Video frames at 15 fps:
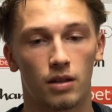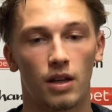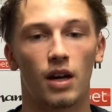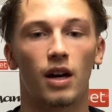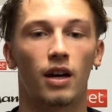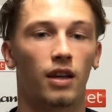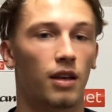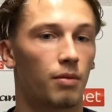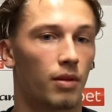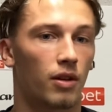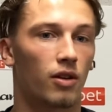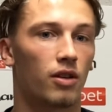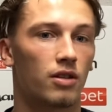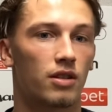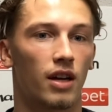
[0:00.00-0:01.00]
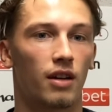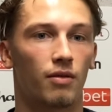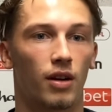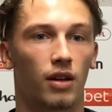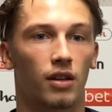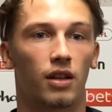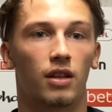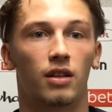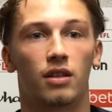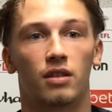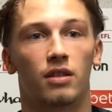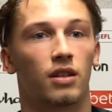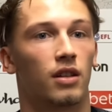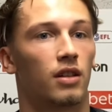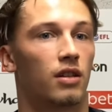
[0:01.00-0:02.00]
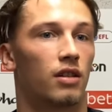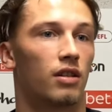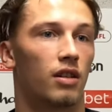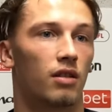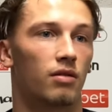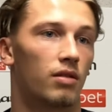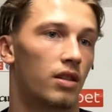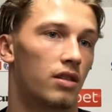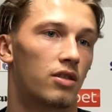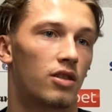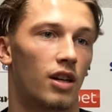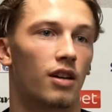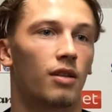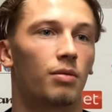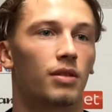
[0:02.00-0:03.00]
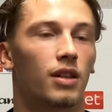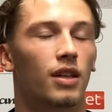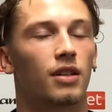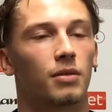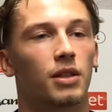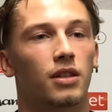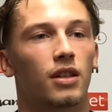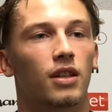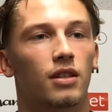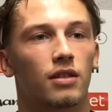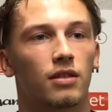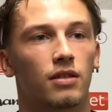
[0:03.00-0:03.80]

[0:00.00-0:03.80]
Yeah, I keep in contact regularly and, you know, they check up on that. But yeah.